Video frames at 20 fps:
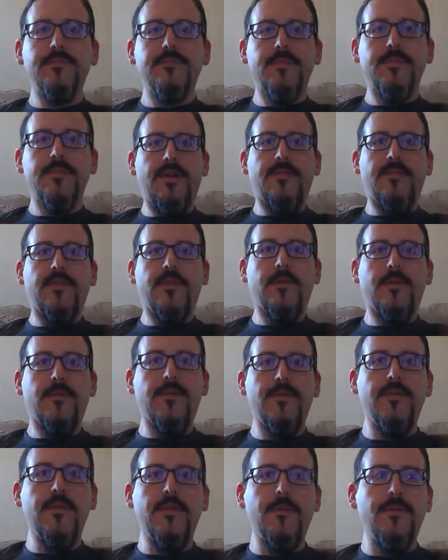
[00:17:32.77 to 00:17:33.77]
because there
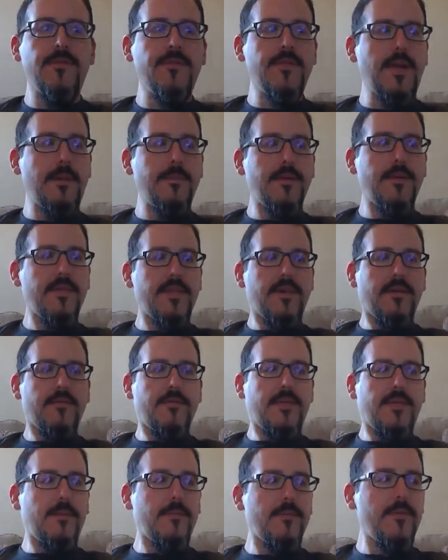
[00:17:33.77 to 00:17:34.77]
was no stopping
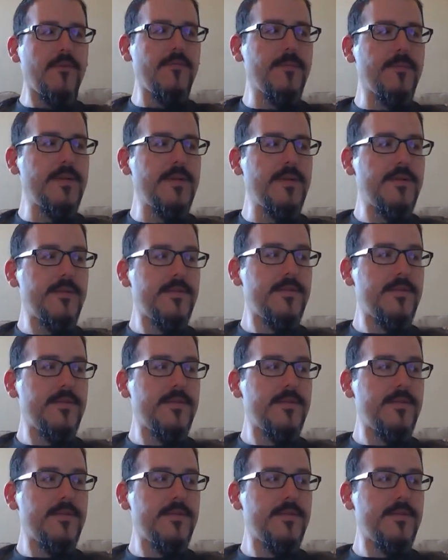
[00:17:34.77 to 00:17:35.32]
that movement.